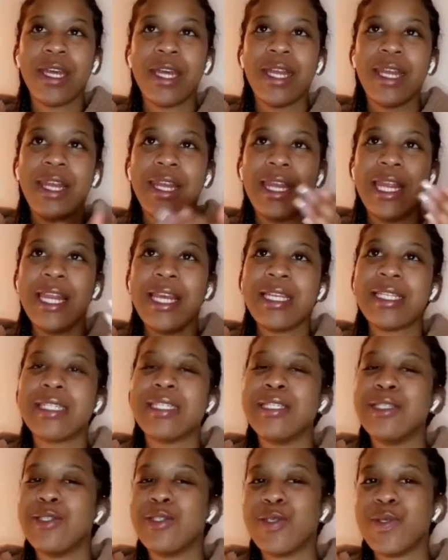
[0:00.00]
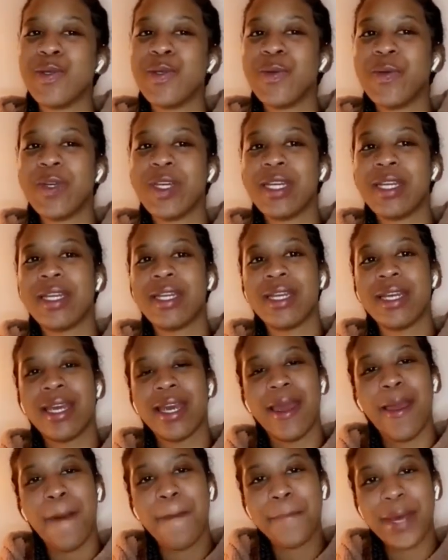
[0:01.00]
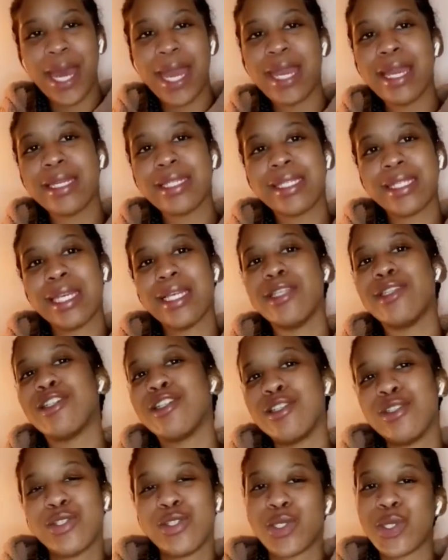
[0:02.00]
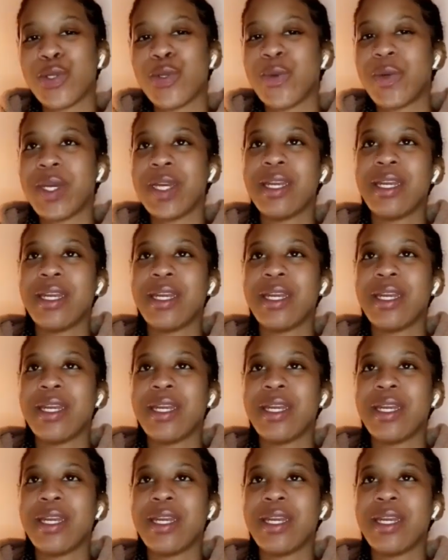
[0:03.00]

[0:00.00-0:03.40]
listen to it, pay attention to it